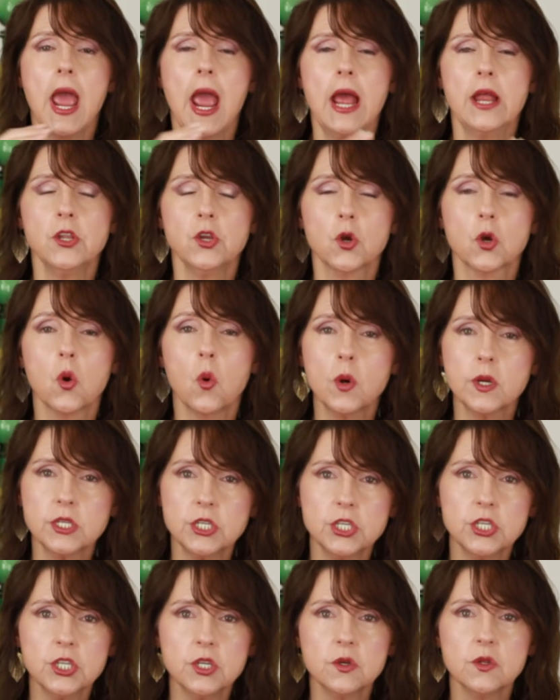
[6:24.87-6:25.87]
And you're going
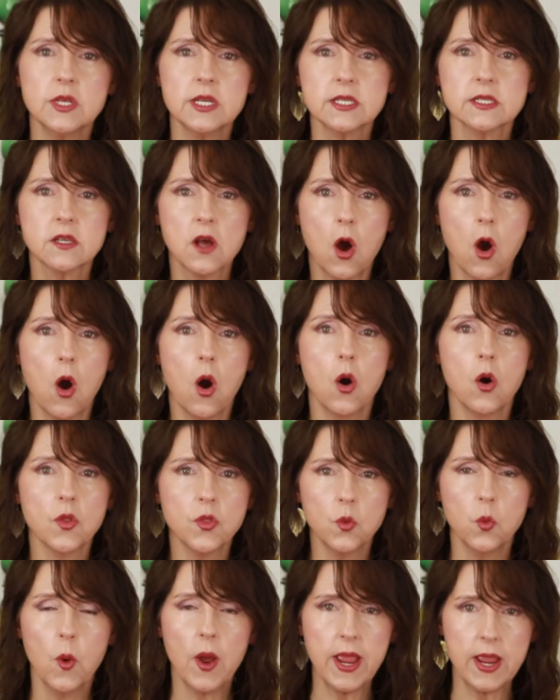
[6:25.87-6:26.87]
to do this all
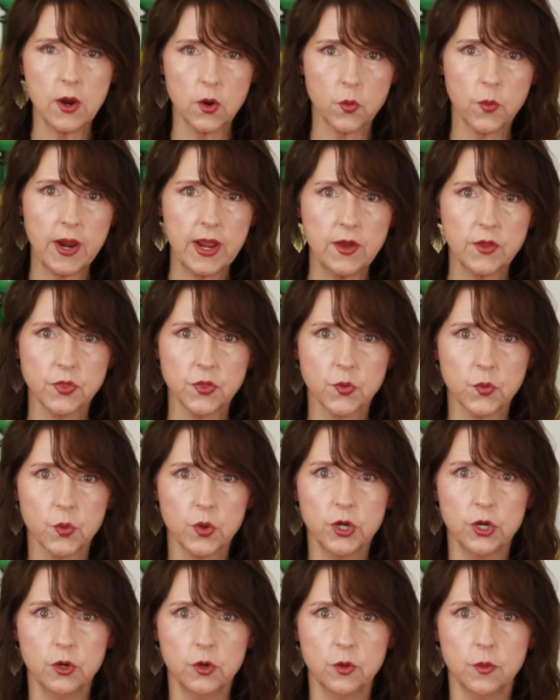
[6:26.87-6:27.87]
the way around the
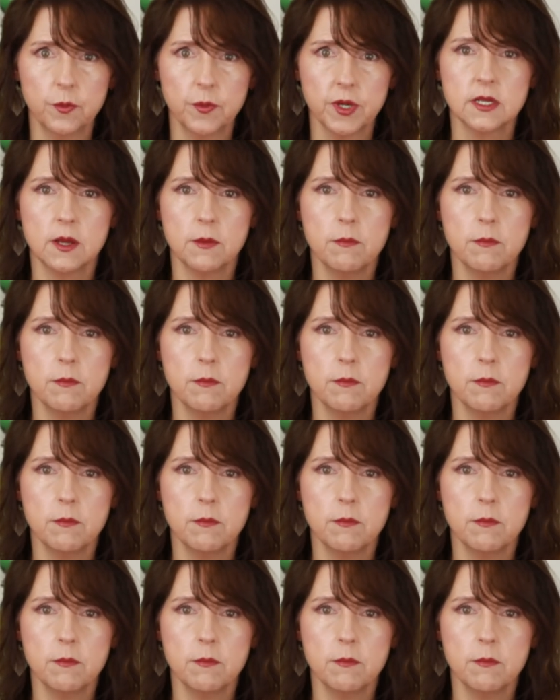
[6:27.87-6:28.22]
room,